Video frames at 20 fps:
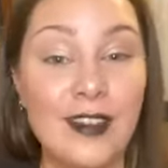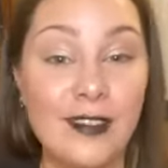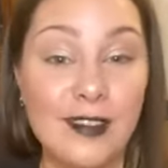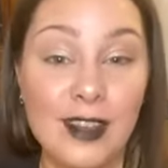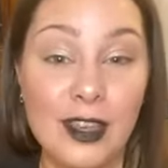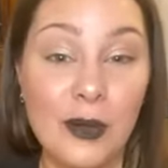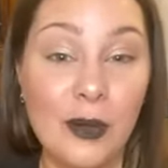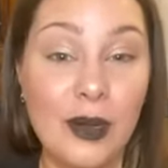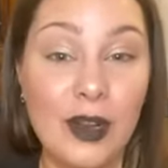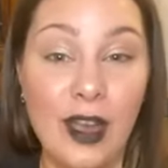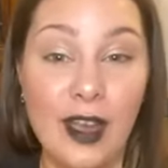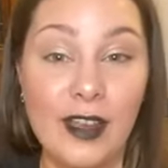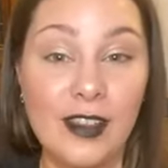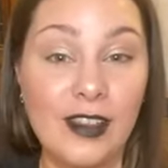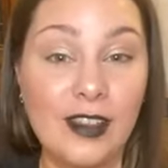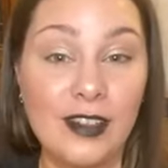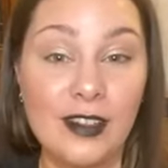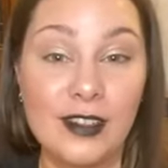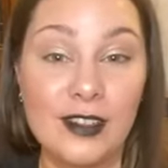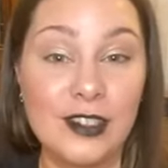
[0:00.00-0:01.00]
liquid
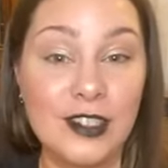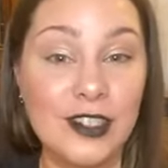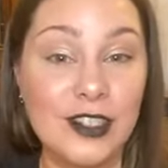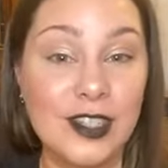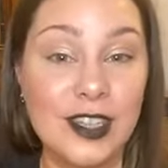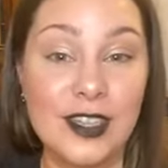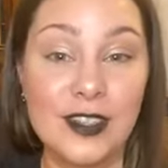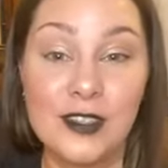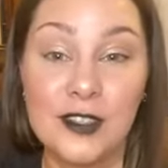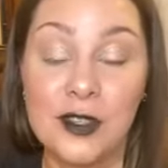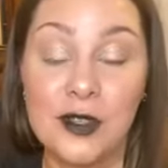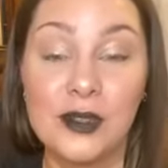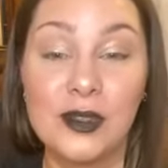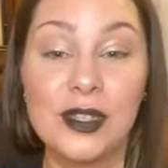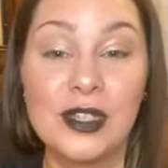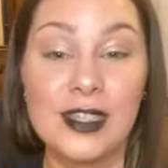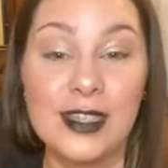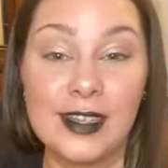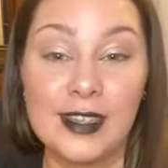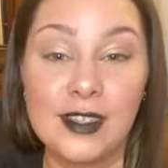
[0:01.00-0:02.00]
eyeliner is just like too
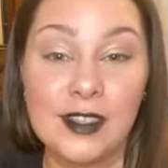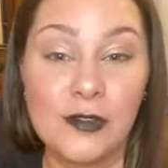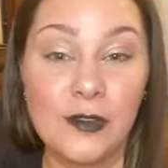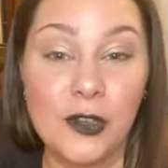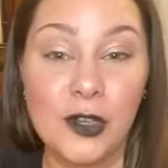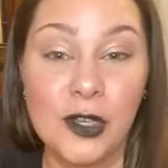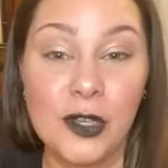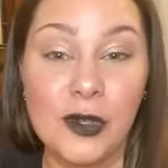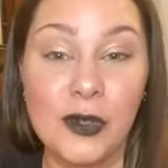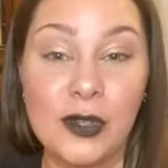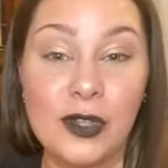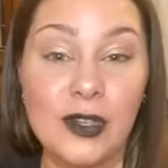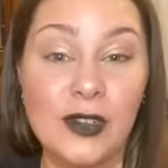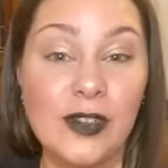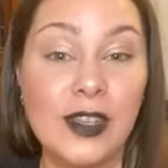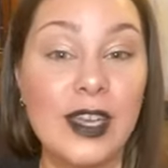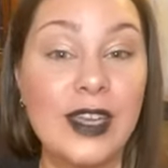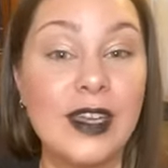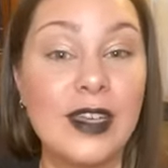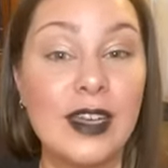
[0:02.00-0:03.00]
intense for you and you're
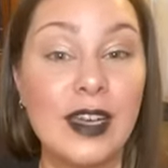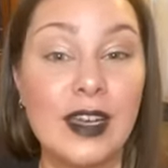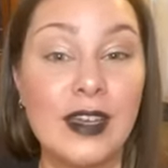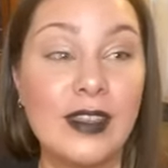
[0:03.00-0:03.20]
like,